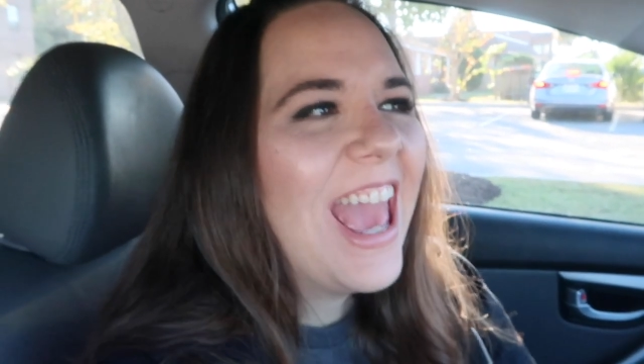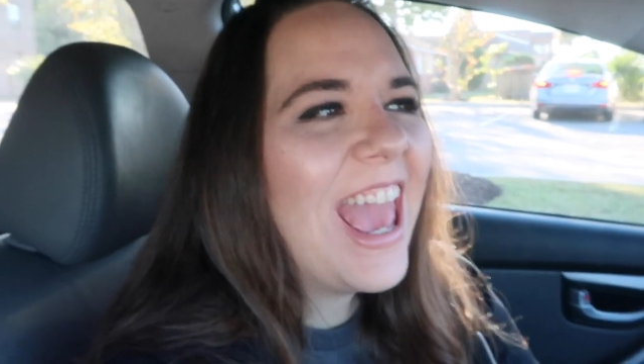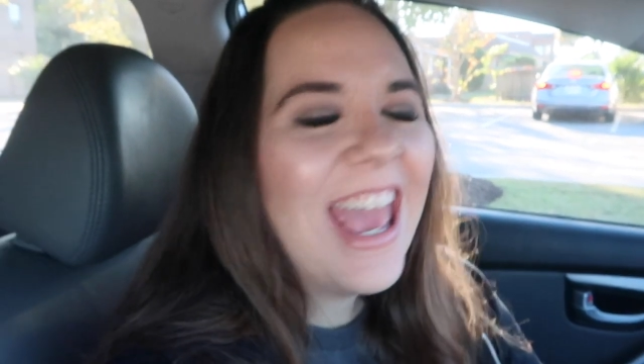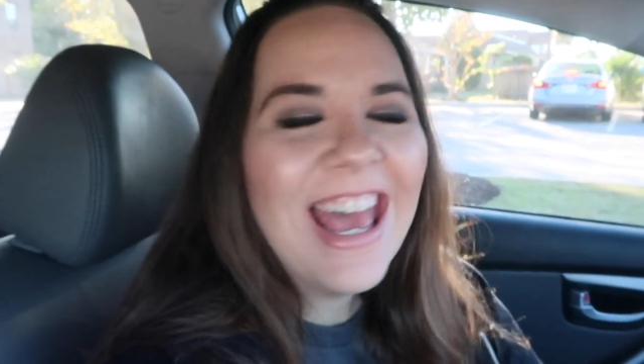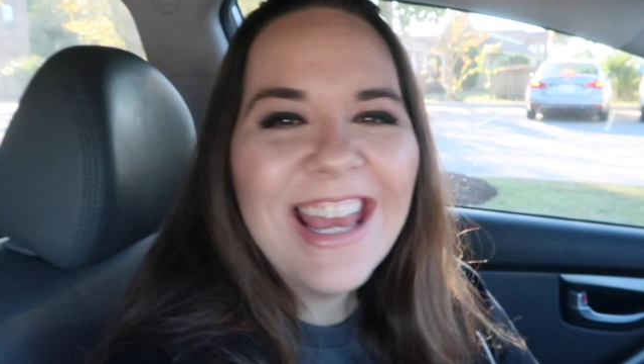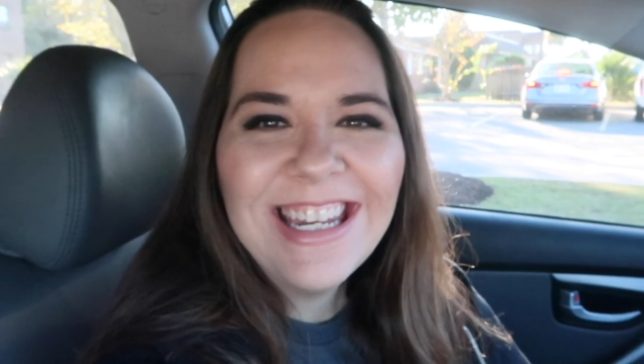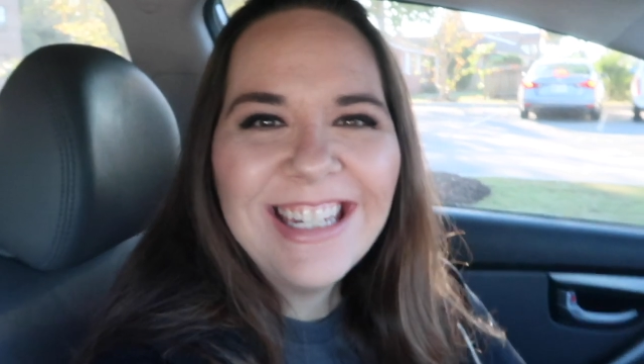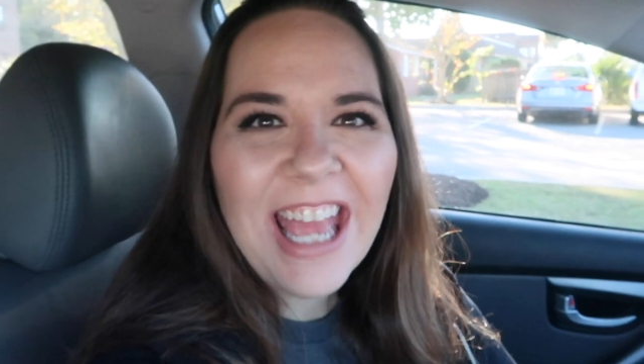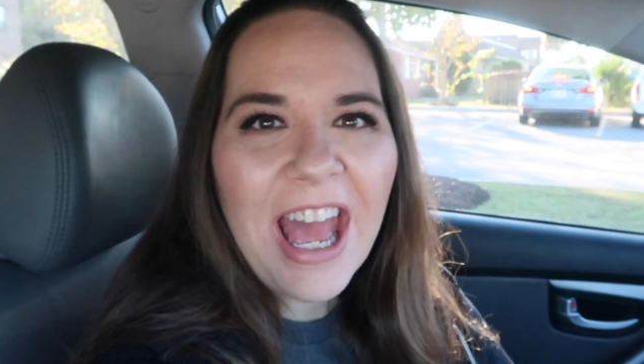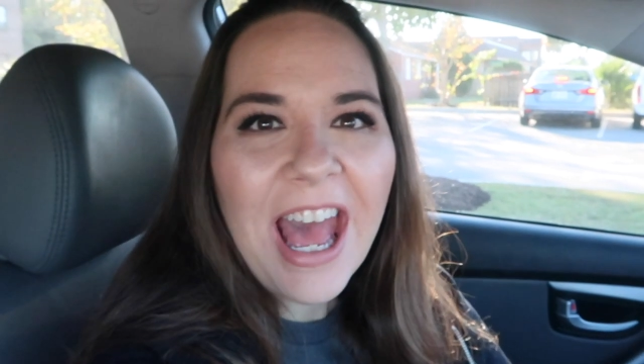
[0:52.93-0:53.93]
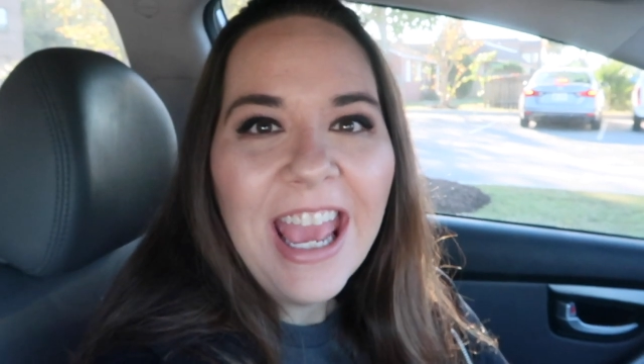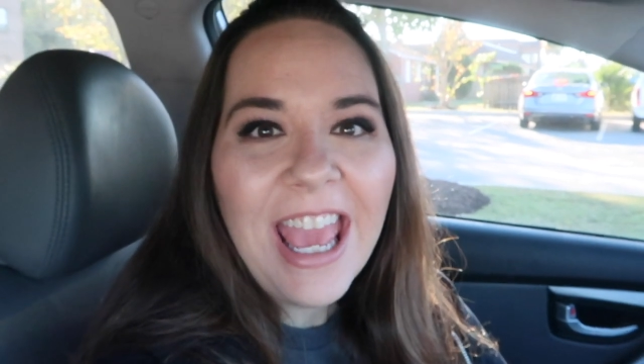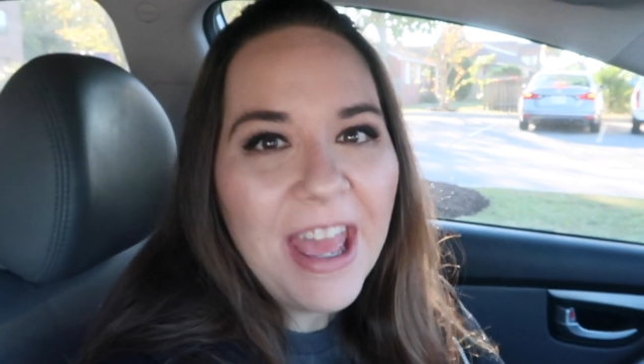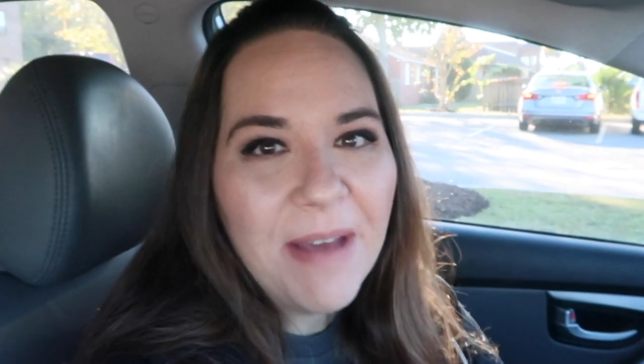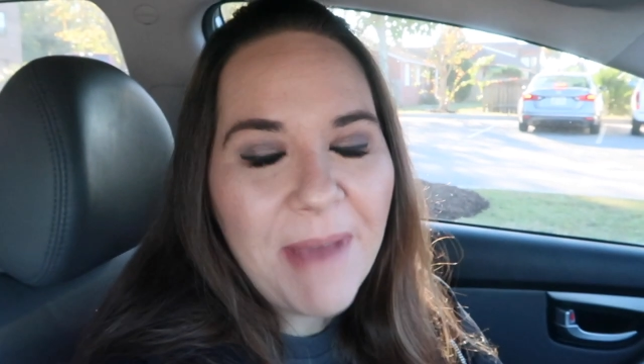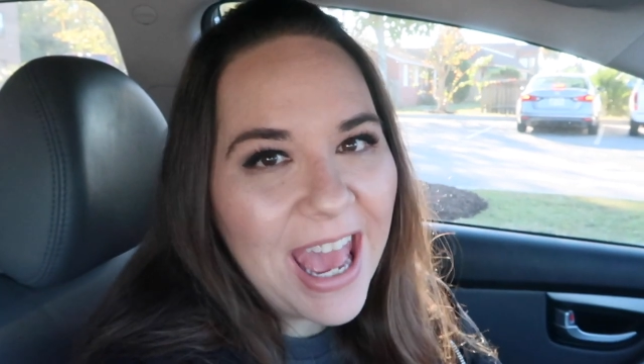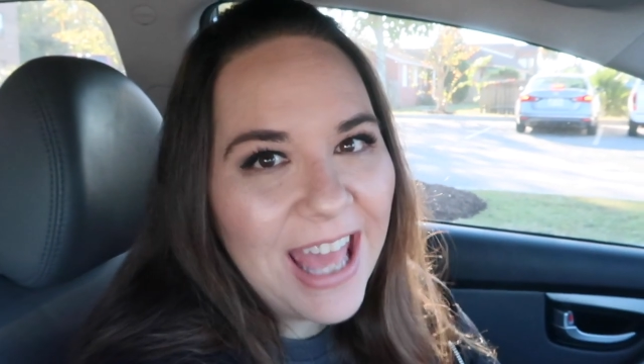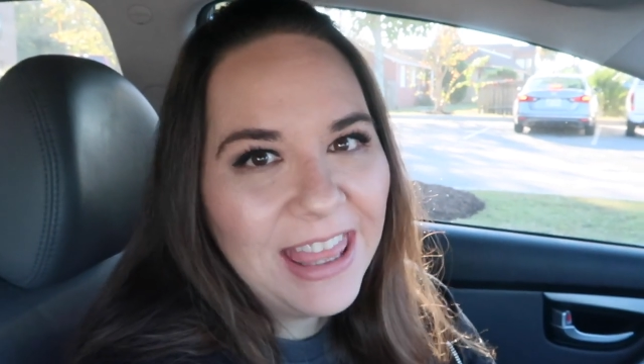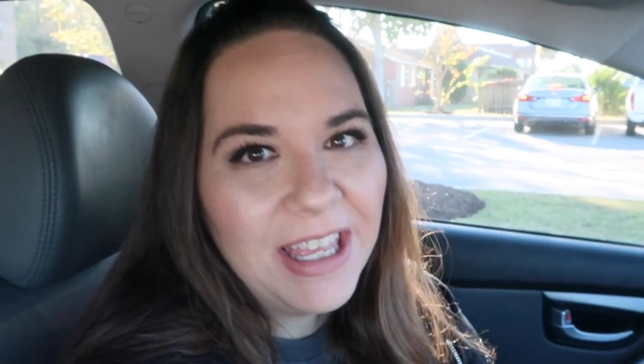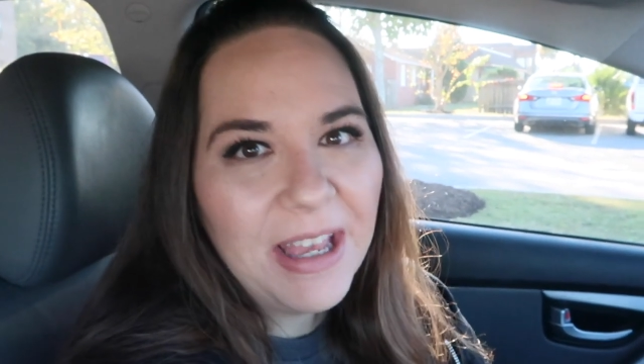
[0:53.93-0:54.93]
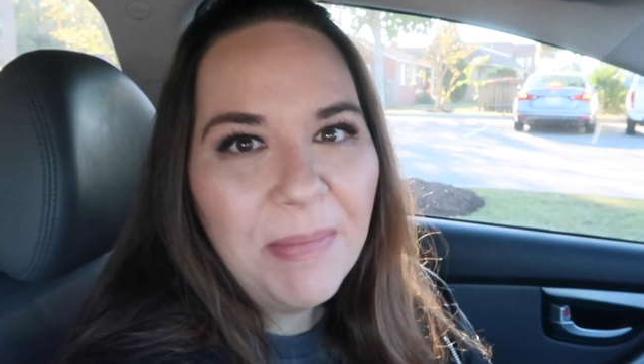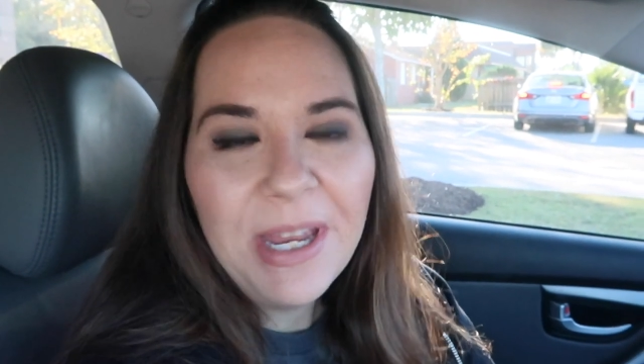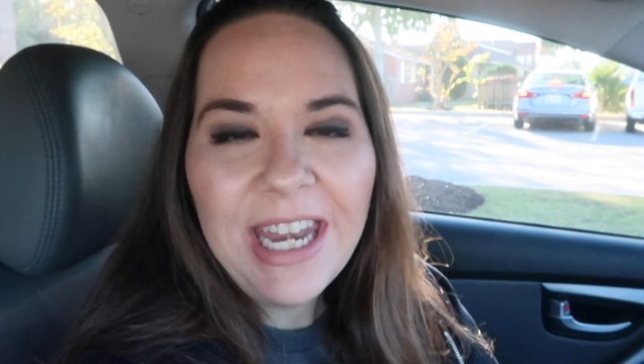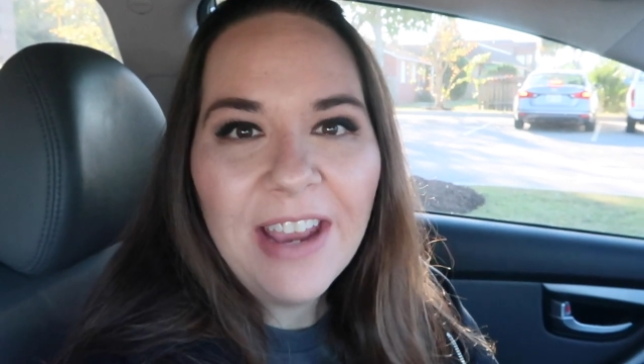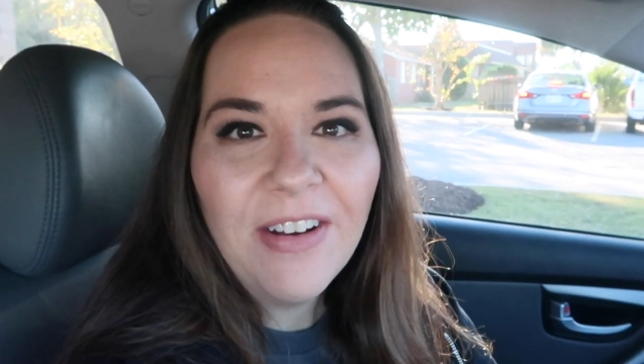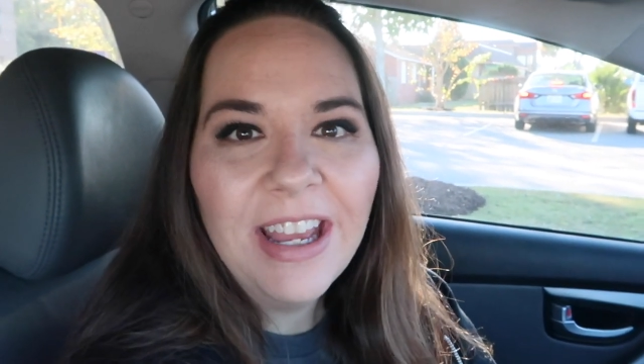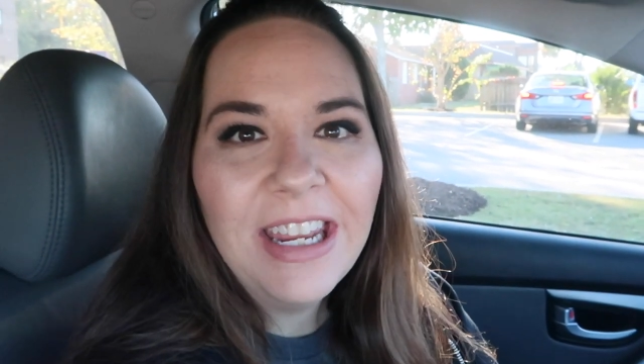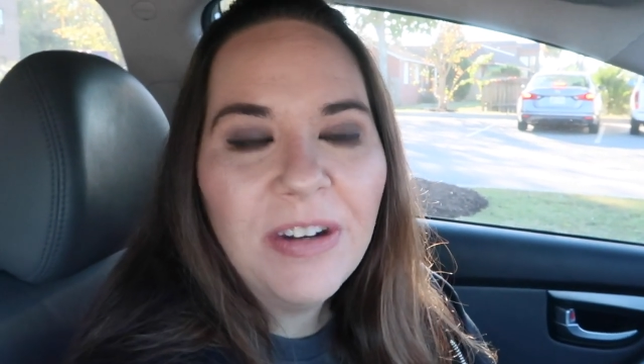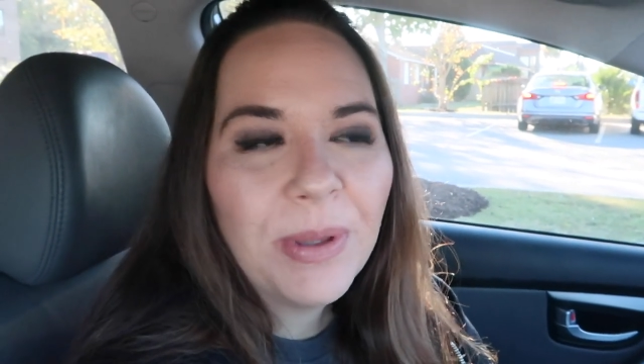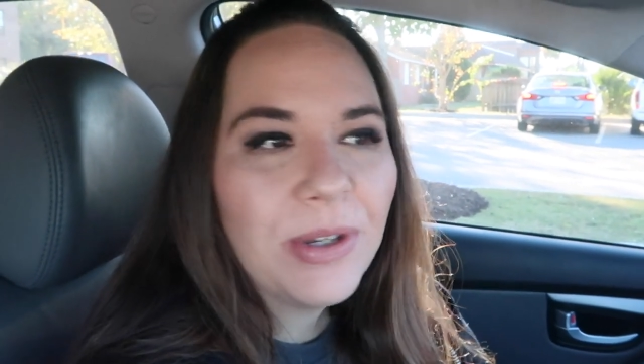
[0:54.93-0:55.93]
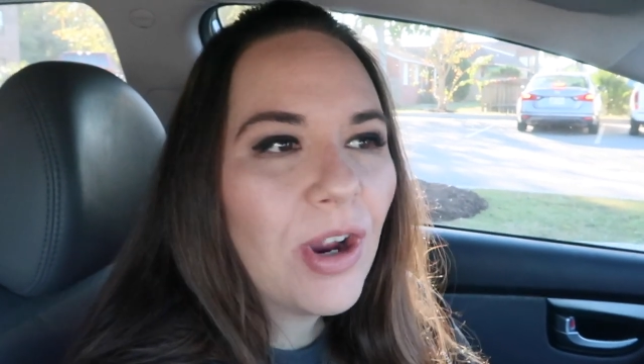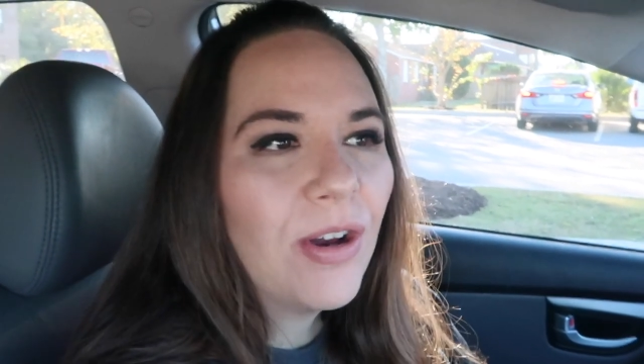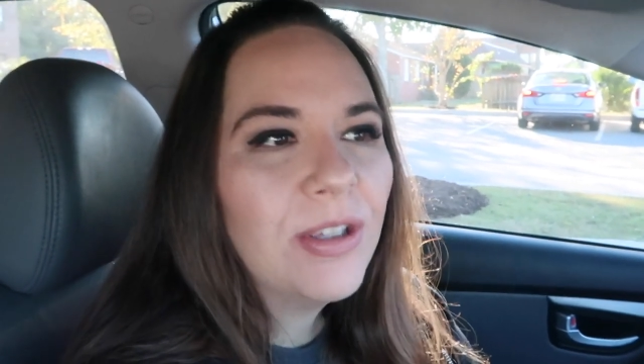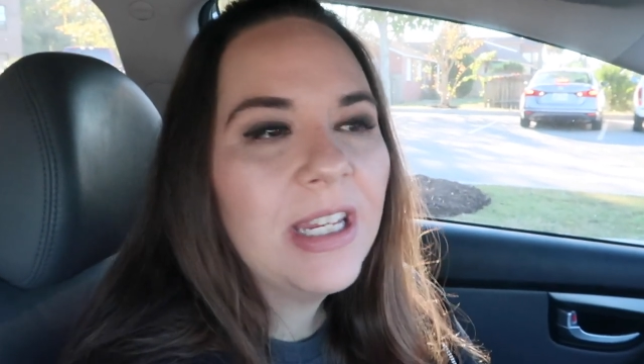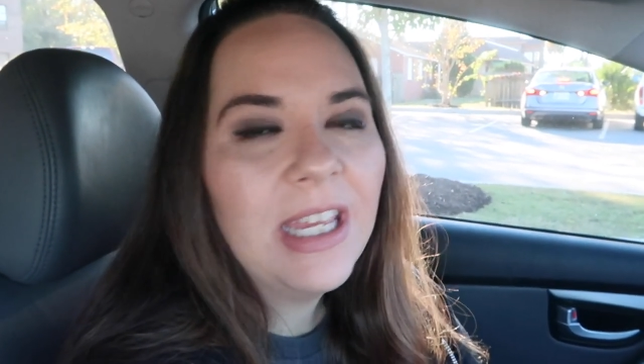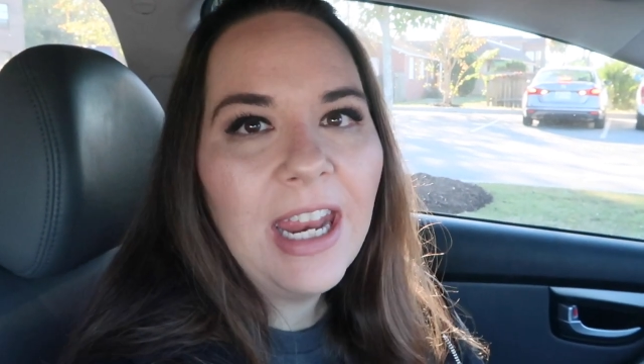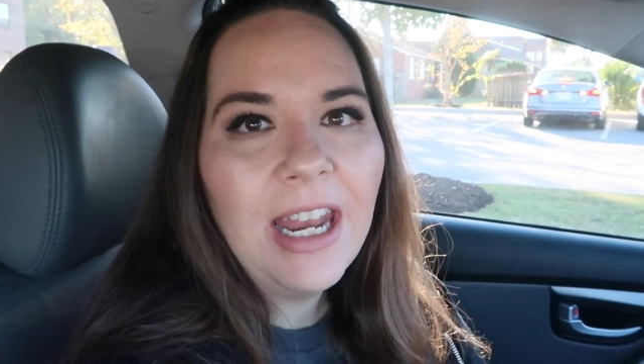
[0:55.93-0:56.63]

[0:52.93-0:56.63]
And I am at the Panera in North Charleston,